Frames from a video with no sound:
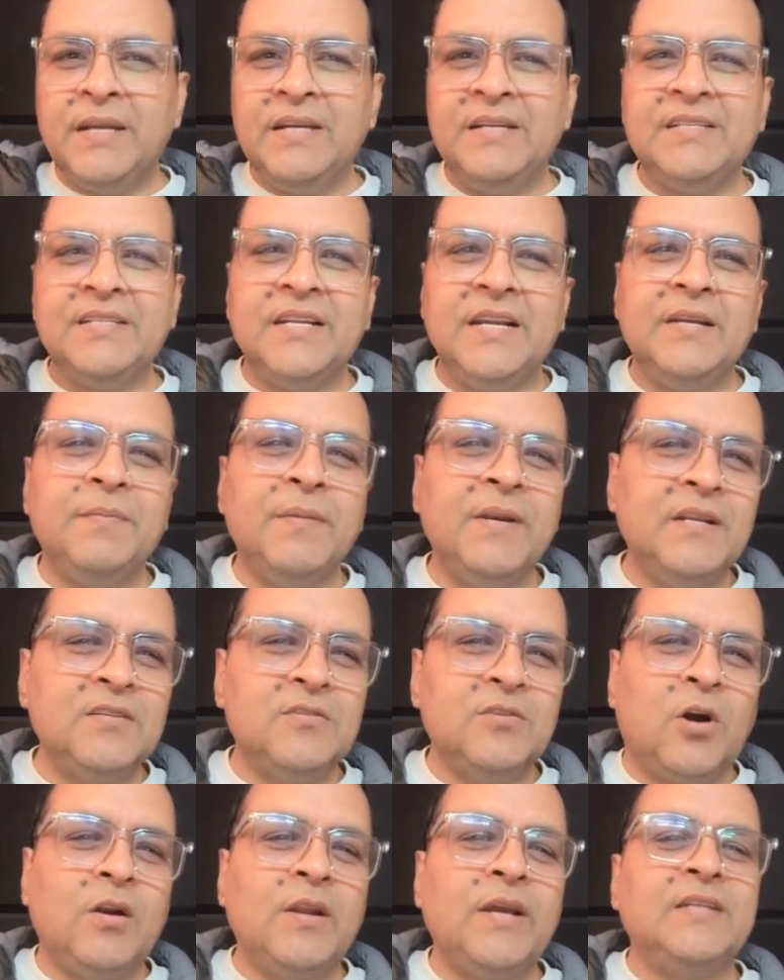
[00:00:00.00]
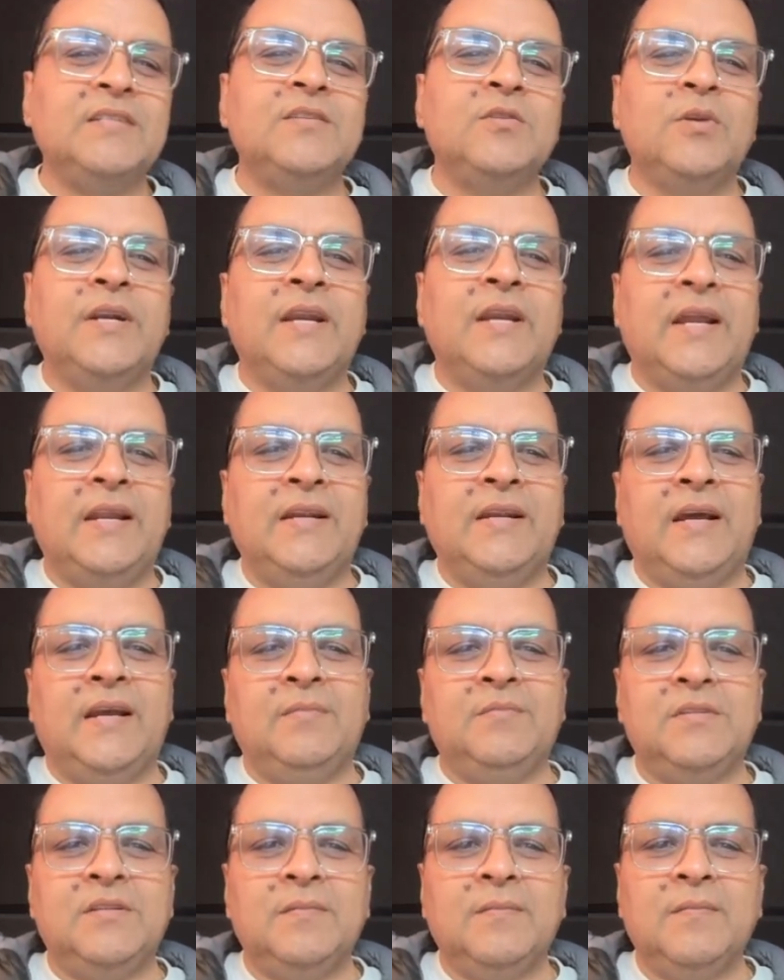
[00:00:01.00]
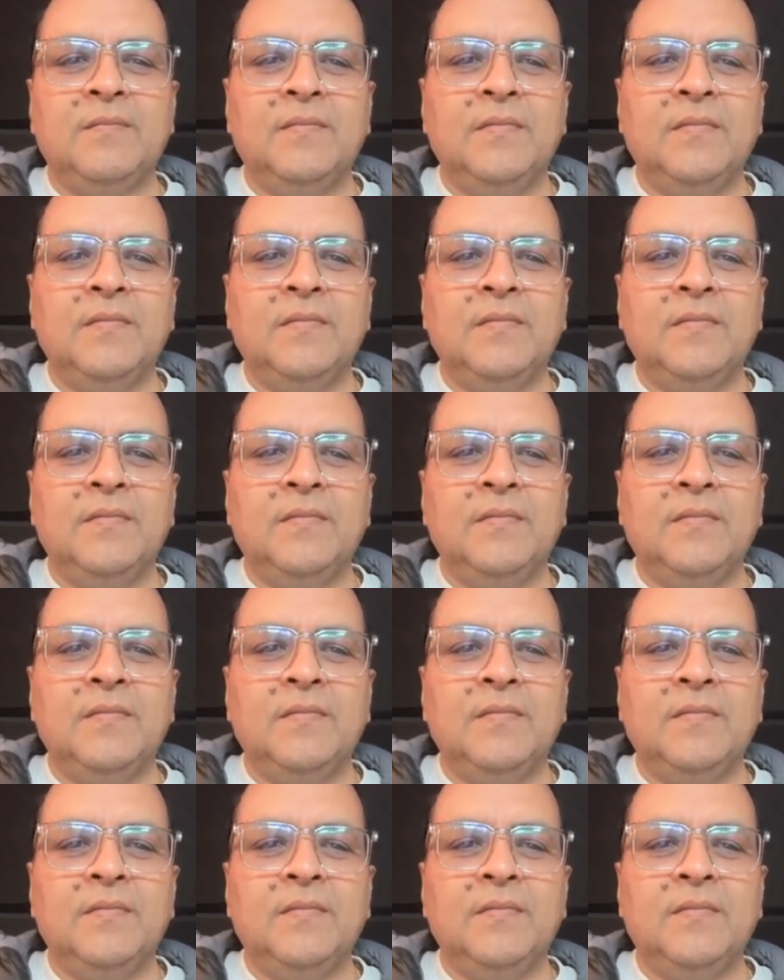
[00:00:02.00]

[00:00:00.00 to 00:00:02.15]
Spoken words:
statement is not executed n times.